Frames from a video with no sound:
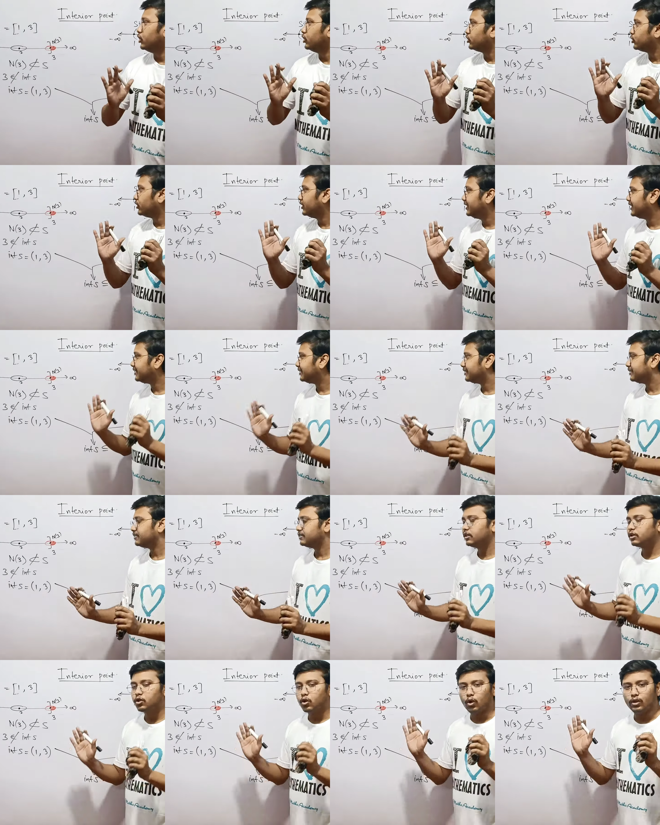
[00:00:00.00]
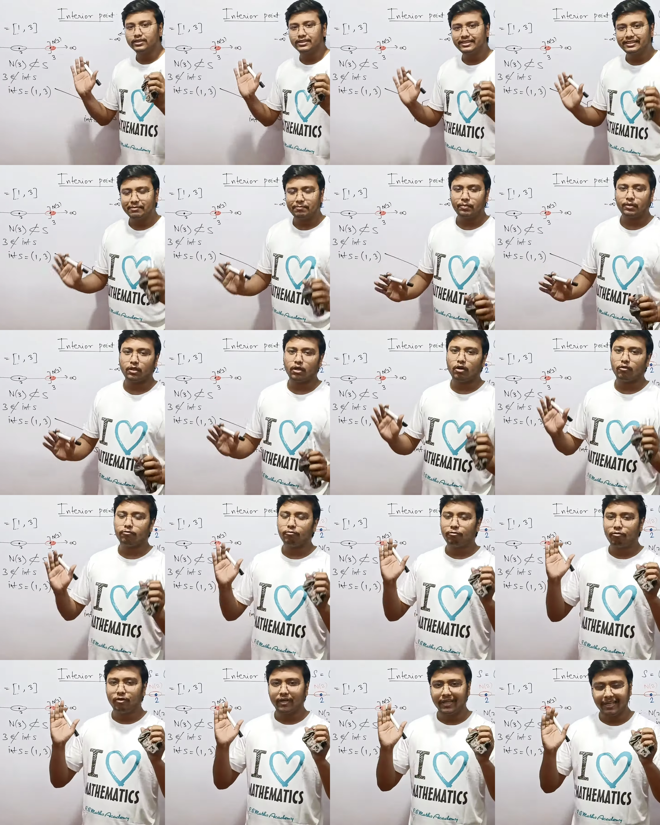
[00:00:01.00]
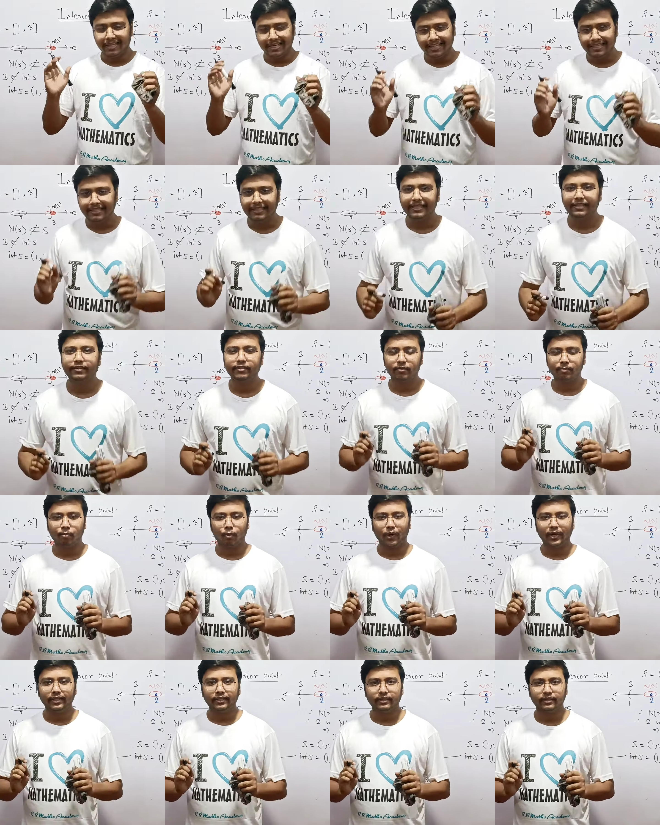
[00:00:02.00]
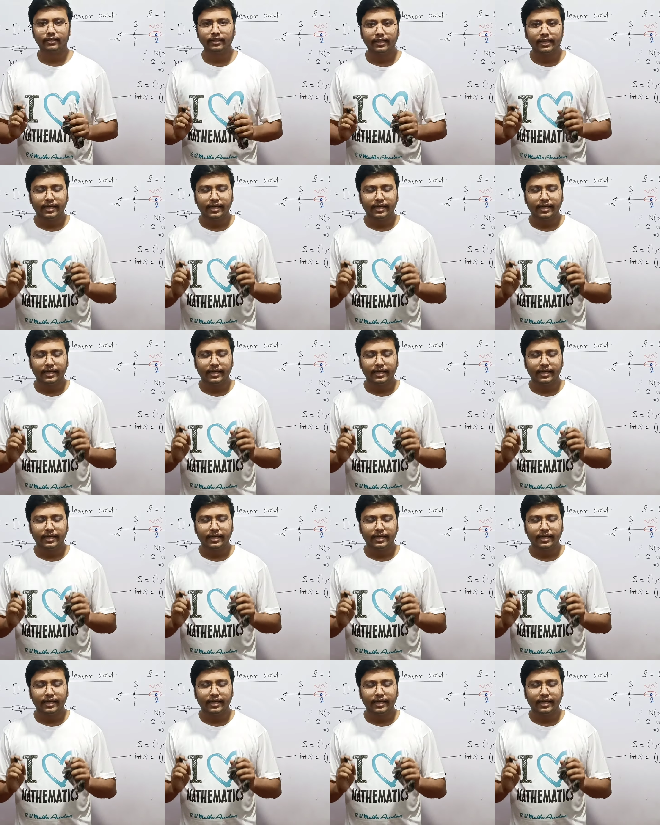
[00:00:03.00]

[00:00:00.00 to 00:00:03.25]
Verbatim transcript: so this is the concept of interior point